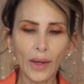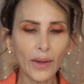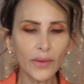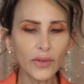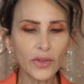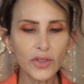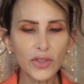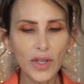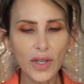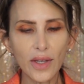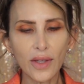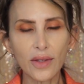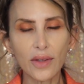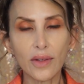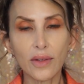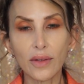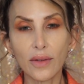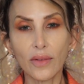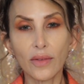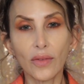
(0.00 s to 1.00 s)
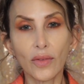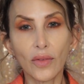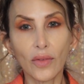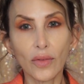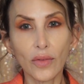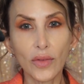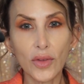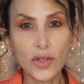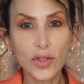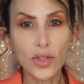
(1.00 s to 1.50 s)
going to take
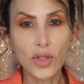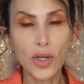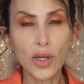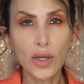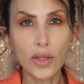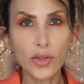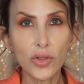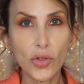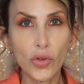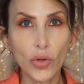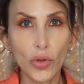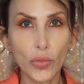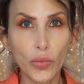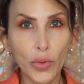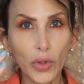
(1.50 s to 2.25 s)
this contour